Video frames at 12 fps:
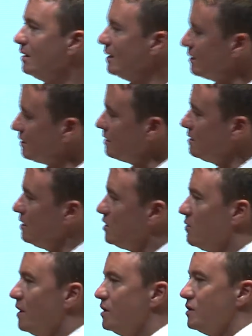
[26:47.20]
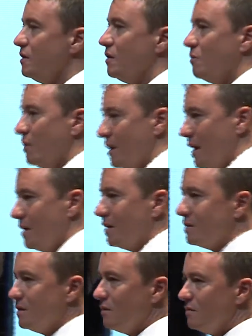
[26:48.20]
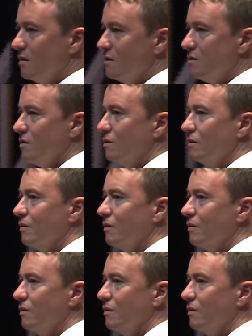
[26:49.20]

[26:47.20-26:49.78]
And that's the situation we're getting ourselves into.